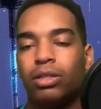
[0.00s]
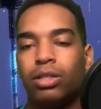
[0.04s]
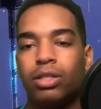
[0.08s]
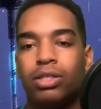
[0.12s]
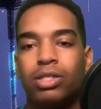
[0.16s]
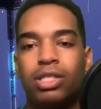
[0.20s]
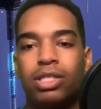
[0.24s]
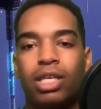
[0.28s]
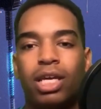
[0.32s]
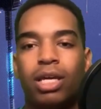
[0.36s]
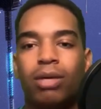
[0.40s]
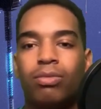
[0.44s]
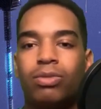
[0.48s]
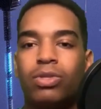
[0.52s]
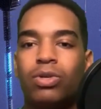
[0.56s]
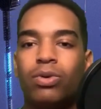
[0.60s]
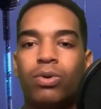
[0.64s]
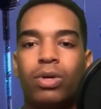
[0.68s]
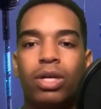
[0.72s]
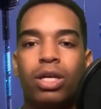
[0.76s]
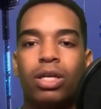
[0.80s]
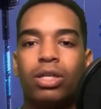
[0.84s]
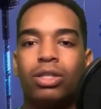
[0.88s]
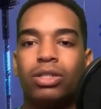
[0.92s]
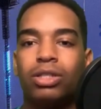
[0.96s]
the same
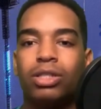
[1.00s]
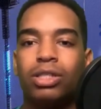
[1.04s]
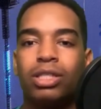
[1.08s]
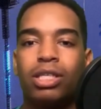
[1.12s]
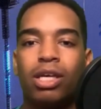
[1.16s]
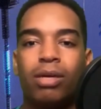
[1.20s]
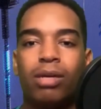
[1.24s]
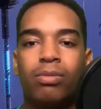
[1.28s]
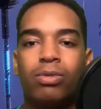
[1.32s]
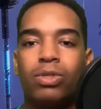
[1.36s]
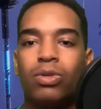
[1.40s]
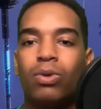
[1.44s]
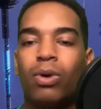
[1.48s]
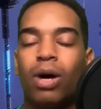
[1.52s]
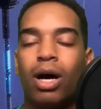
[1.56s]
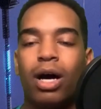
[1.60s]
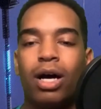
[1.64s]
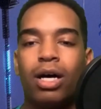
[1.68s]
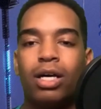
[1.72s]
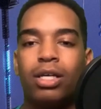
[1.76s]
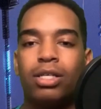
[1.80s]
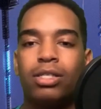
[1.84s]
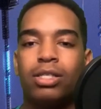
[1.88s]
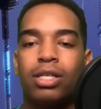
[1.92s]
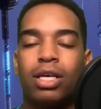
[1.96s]
two ears, the same two
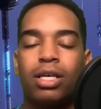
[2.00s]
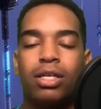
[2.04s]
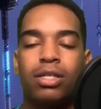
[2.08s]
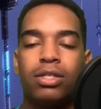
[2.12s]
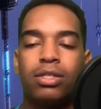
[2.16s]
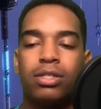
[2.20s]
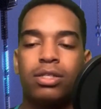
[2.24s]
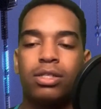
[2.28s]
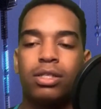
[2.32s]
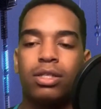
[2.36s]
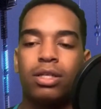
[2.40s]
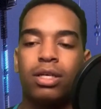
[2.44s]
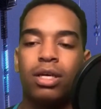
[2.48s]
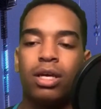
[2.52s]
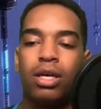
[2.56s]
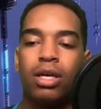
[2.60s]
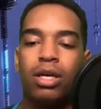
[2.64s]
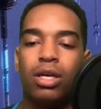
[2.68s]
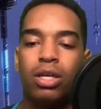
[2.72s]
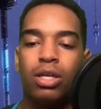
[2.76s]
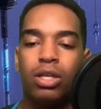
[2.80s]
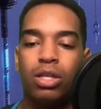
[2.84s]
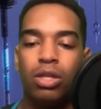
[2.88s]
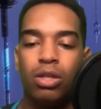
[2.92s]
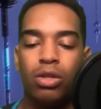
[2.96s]
eyes as
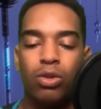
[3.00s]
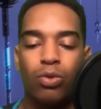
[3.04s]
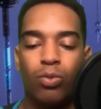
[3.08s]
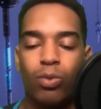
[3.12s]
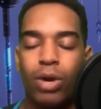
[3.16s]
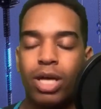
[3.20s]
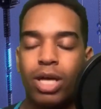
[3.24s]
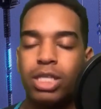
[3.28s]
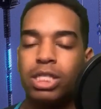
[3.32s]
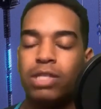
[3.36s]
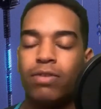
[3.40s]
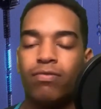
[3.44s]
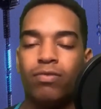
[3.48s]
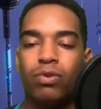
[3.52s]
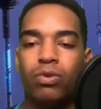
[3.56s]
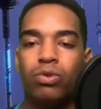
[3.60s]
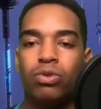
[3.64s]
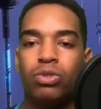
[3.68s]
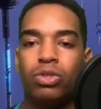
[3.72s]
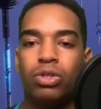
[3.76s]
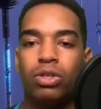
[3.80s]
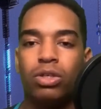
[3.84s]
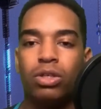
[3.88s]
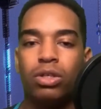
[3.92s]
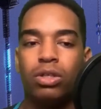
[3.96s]
the rest of
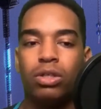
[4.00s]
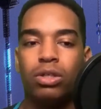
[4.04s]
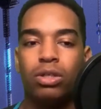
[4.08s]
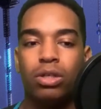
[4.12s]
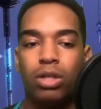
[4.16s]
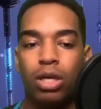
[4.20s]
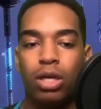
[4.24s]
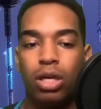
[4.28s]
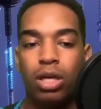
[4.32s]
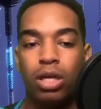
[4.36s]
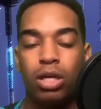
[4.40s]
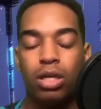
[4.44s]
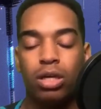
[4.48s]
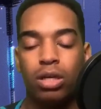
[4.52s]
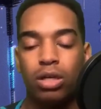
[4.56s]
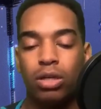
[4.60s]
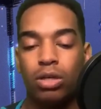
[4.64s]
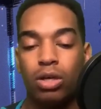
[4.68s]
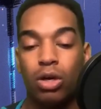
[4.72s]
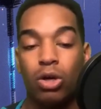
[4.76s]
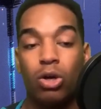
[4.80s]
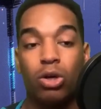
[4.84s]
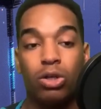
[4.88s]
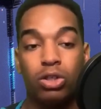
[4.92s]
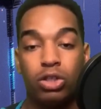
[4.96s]
you should
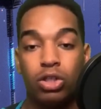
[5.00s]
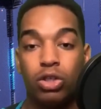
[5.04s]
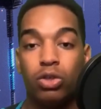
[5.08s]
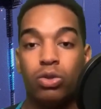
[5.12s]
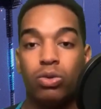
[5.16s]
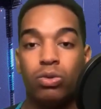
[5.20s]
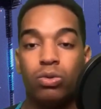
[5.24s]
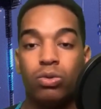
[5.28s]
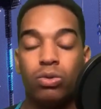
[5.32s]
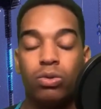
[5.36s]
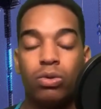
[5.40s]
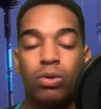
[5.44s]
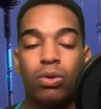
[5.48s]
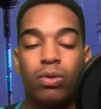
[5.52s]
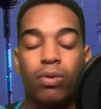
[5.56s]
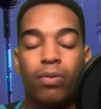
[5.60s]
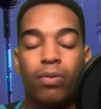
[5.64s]
and or do.